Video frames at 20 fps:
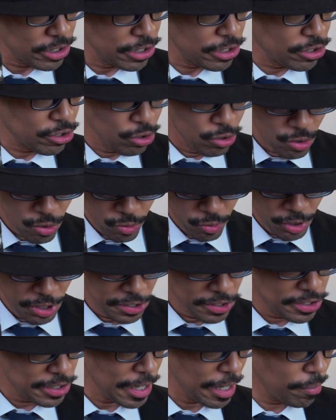is to
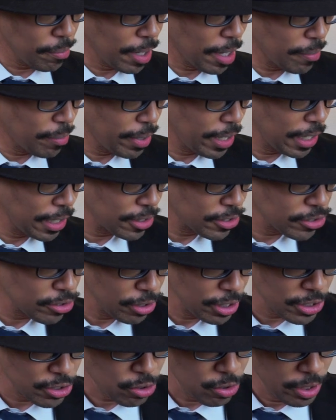reset my palate. So
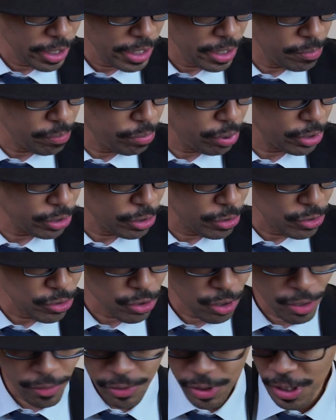let's go ahead and put those
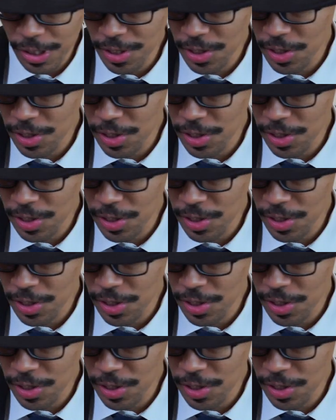off to the